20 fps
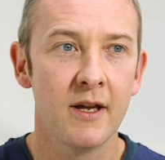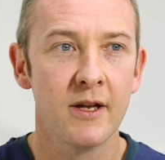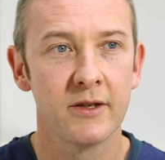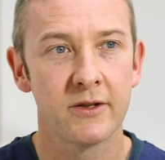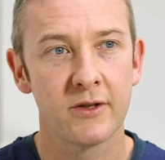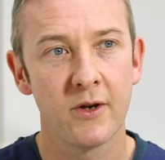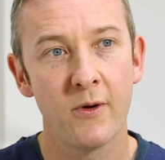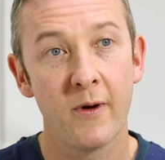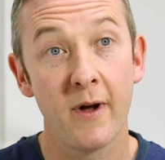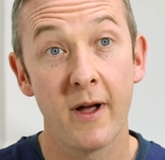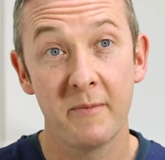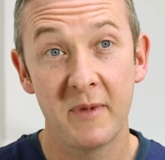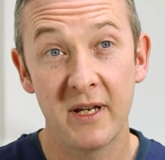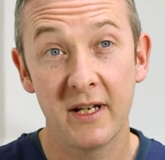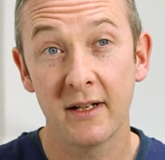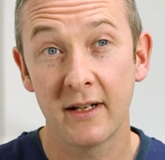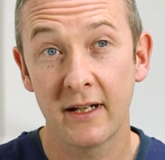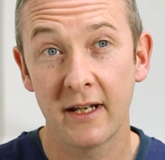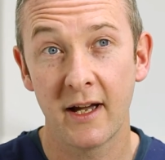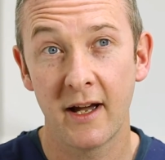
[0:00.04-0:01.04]
So
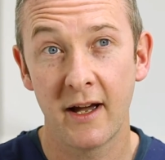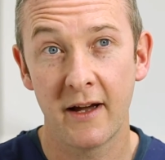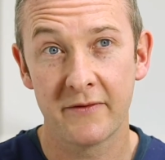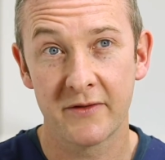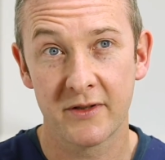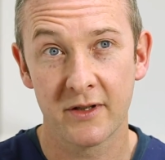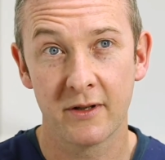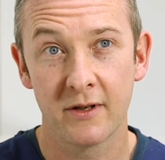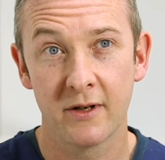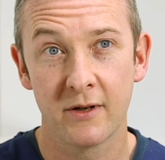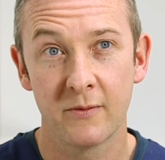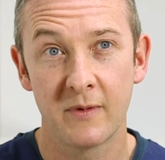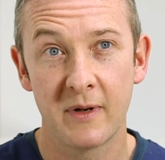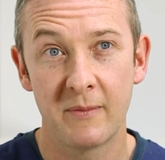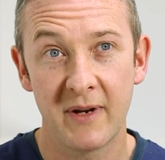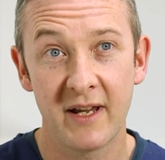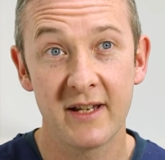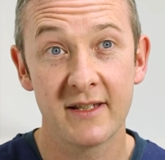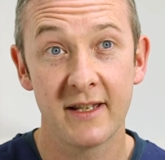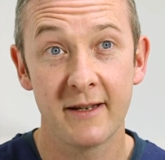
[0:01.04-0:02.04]
immediately after we
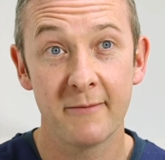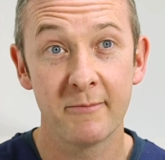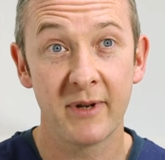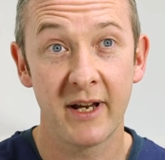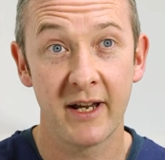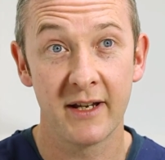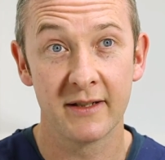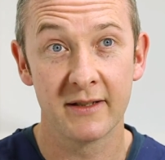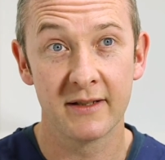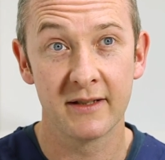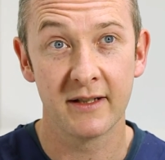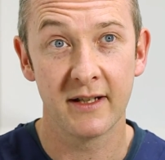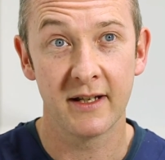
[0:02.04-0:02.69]
place the implant,